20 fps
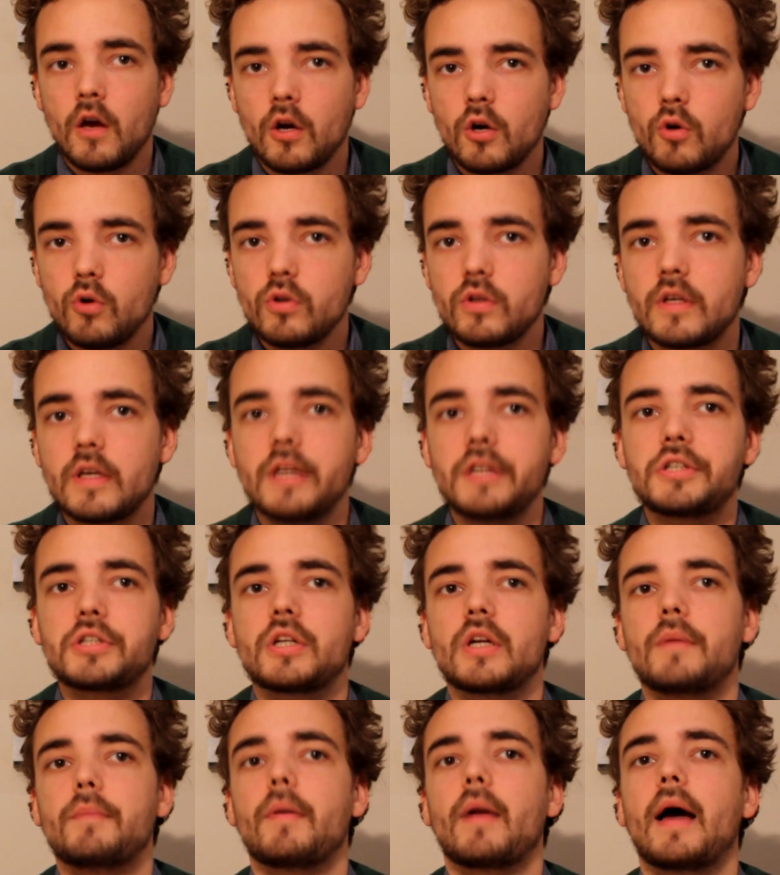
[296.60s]
Good
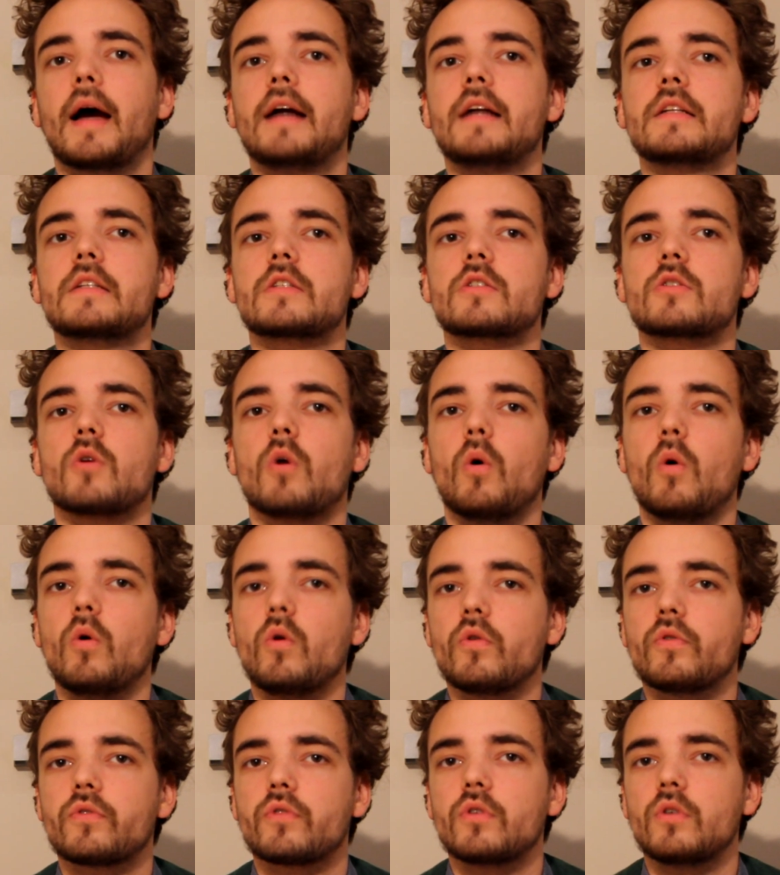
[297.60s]
kitchen appliances
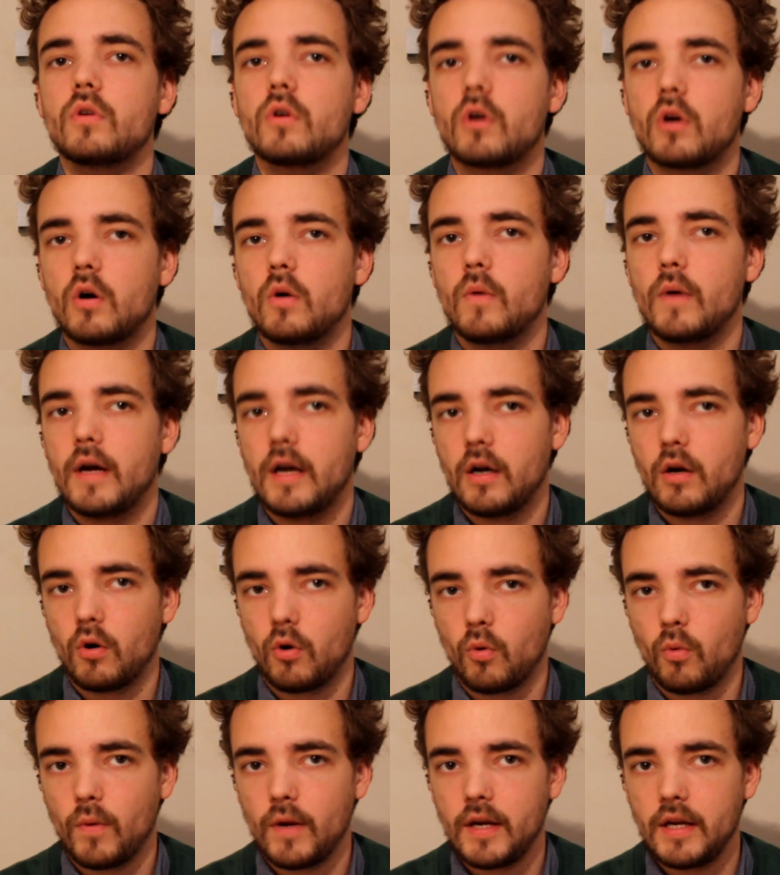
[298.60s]
also go a
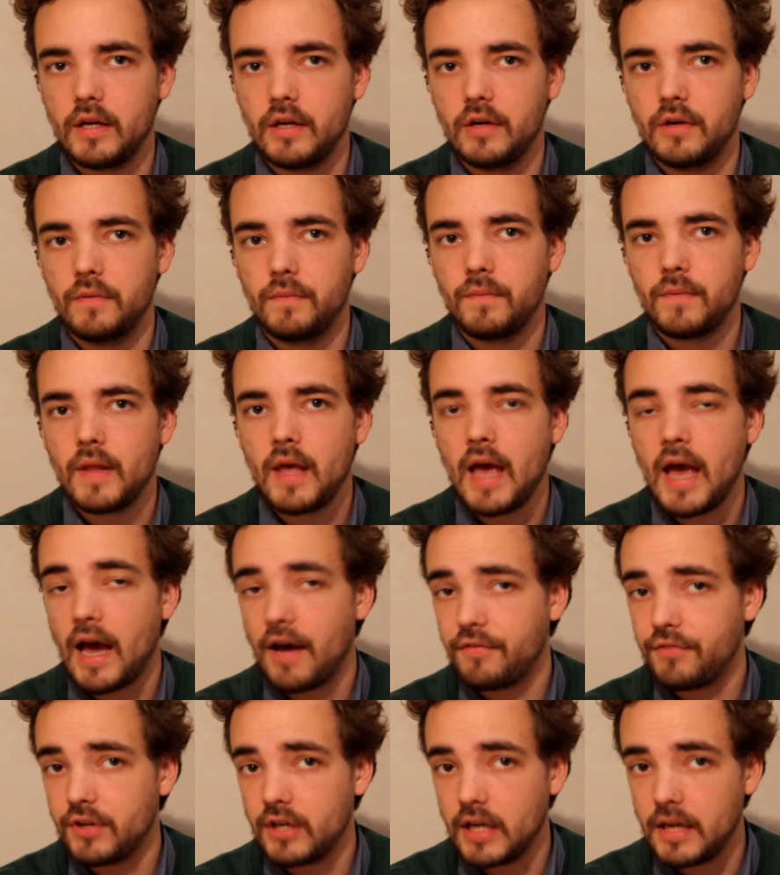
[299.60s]
long way here.
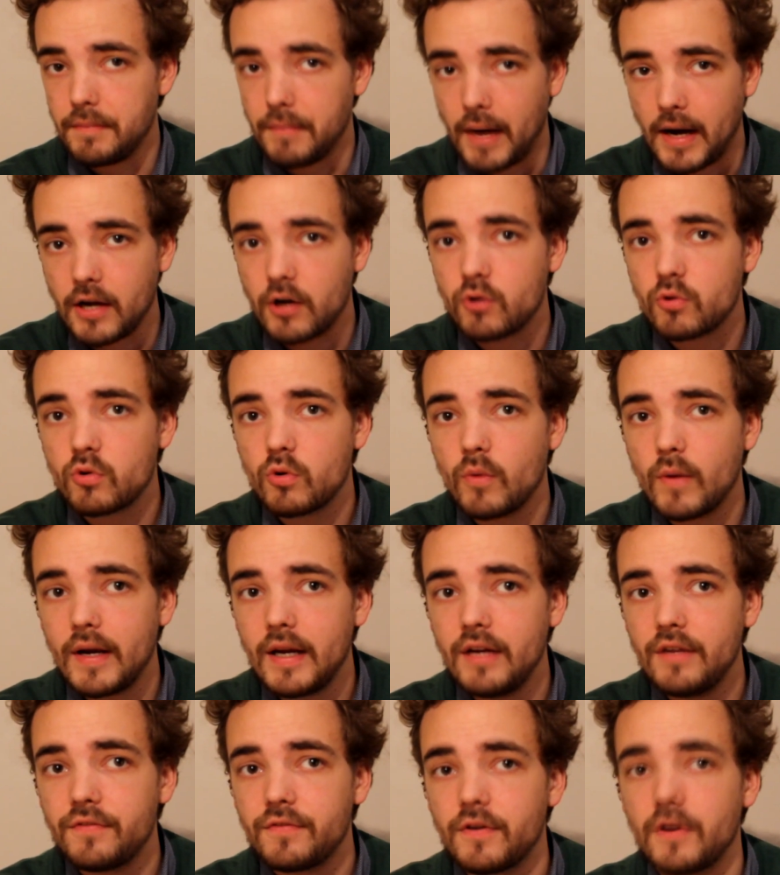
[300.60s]
Having a
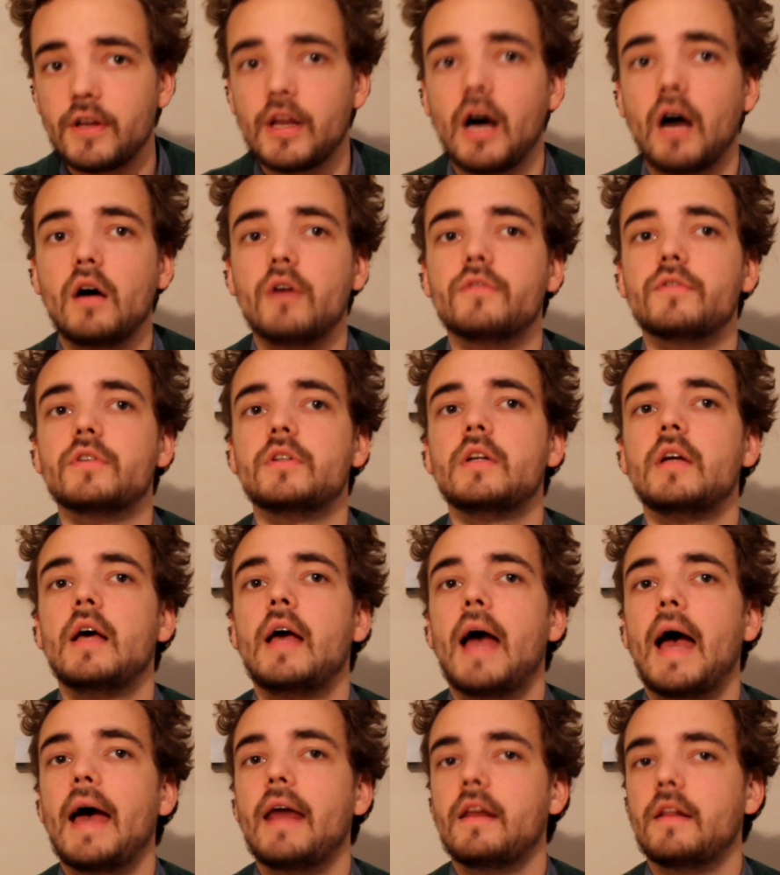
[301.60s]
microwave, an oven
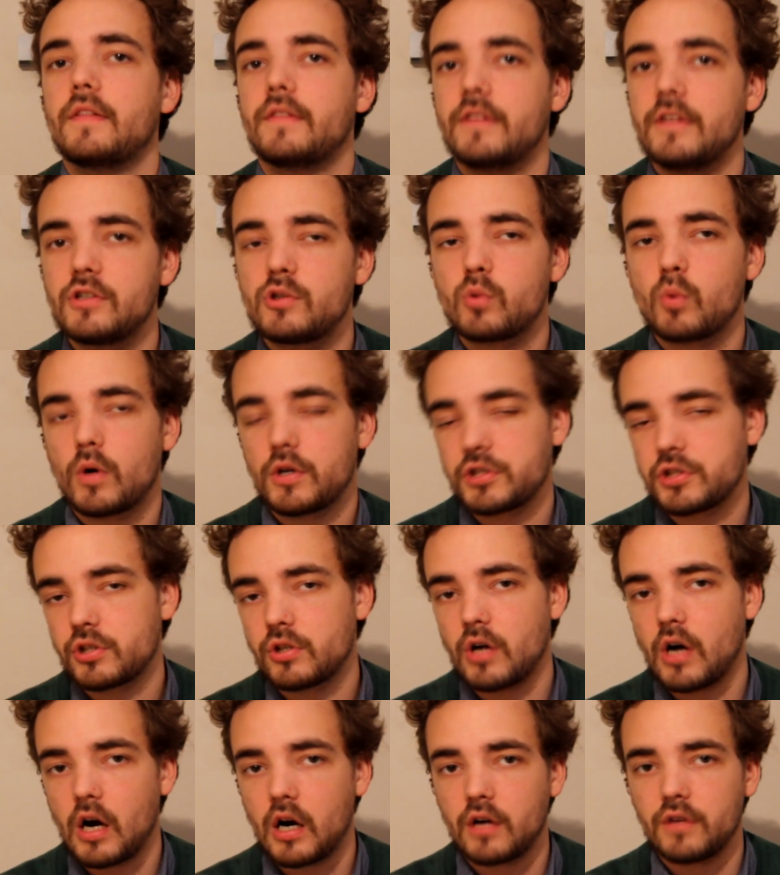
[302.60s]
and a
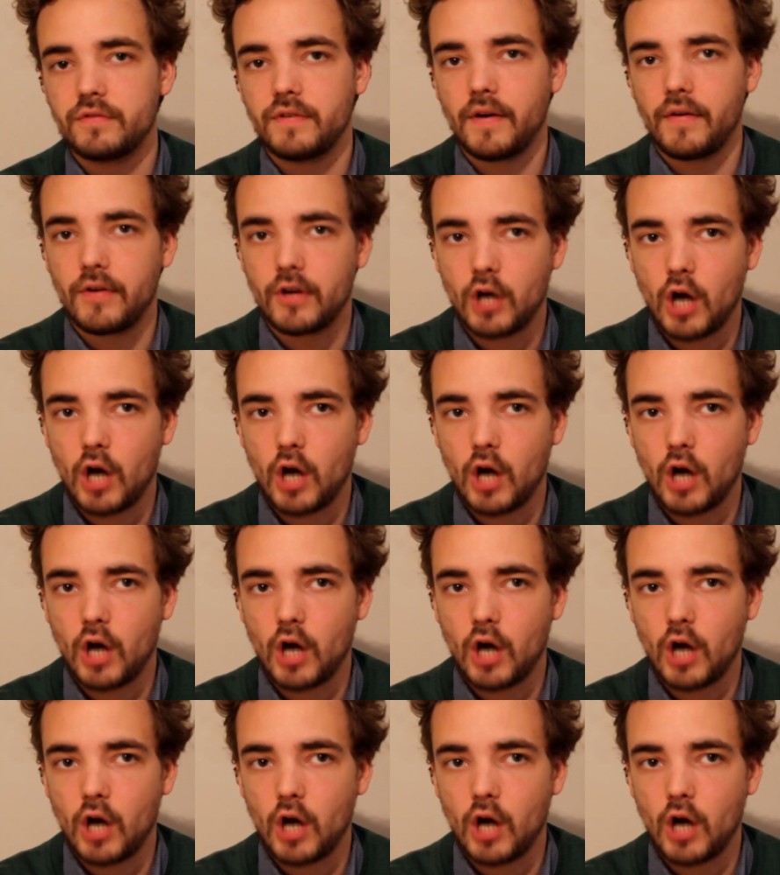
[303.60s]
dishwasher are very